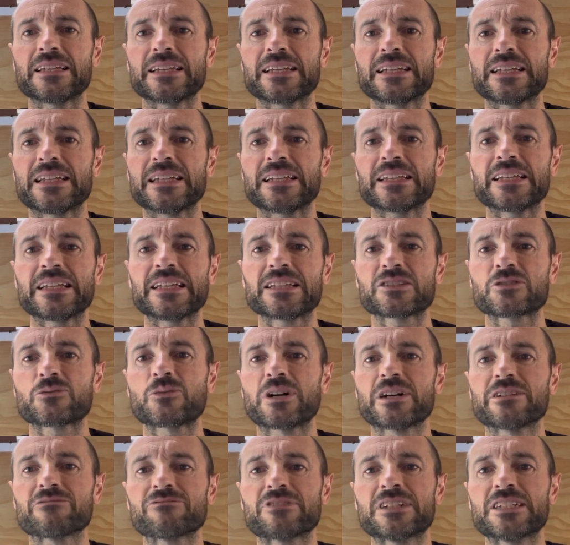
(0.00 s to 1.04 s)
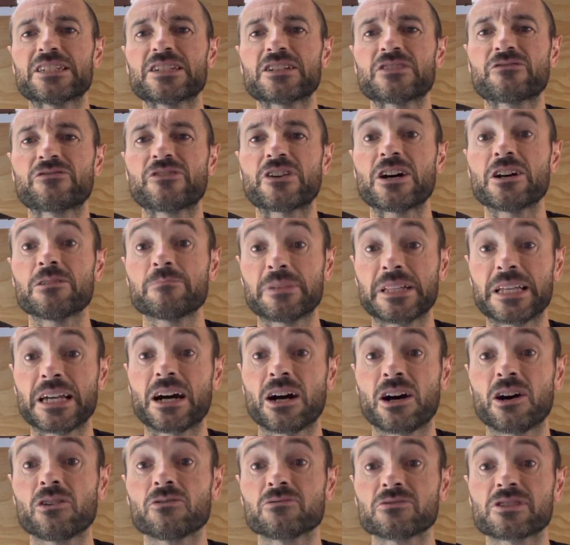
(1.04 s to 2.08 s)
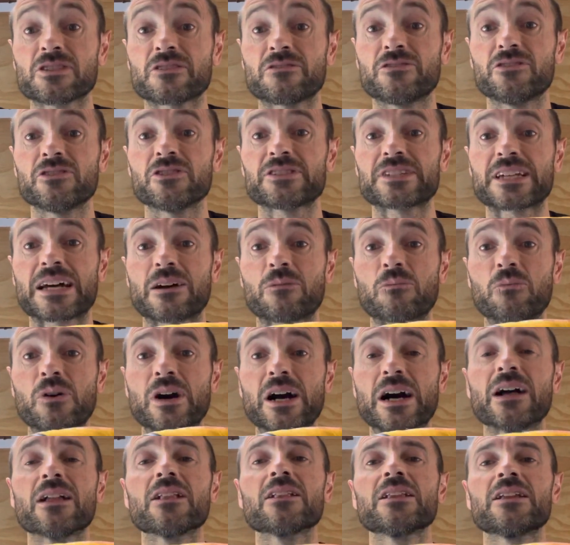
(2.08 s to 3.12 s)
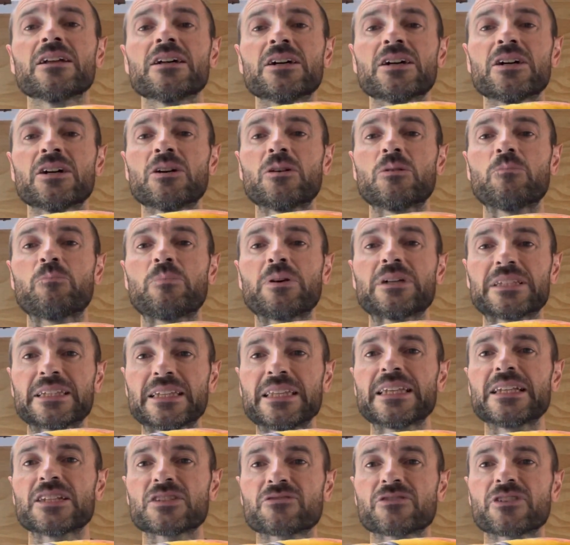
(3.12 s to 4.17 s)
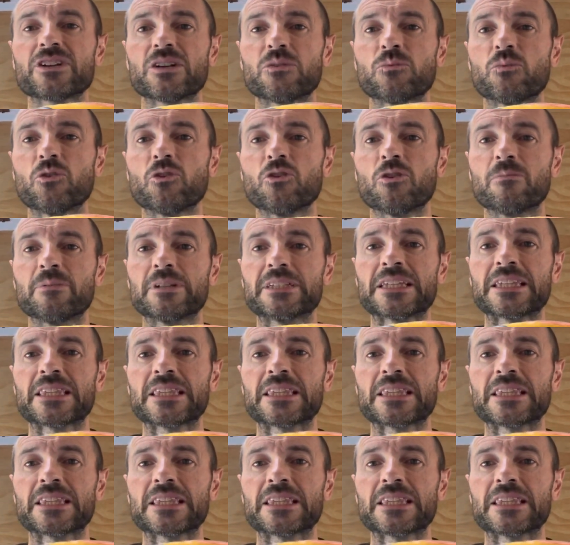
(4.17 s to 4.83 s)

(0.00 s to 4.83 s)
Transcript: It's quite rigid foam, and it holds the foot down well, but it is very warm, and in